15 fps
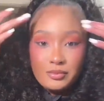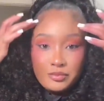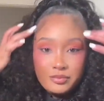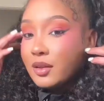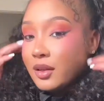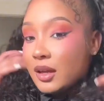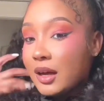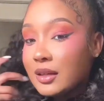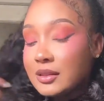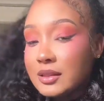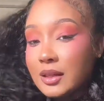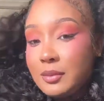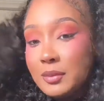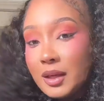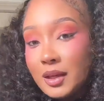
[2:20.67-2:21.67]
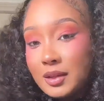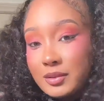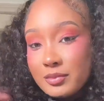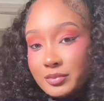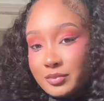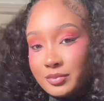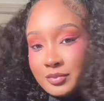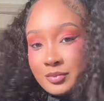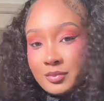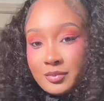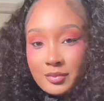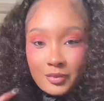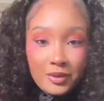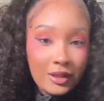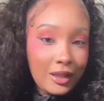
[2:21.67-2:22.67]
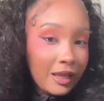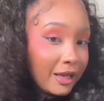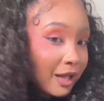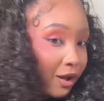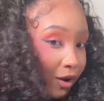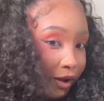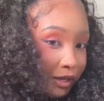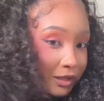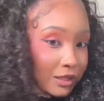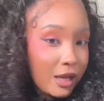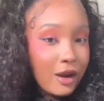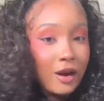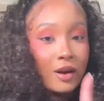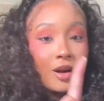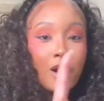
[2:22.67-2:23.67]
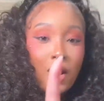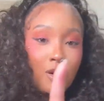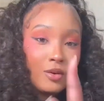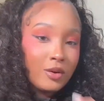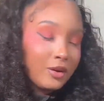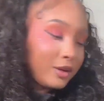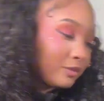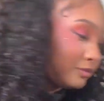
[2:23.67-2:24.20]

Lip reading: Do y'all see me? Look at all this hair. Hold on.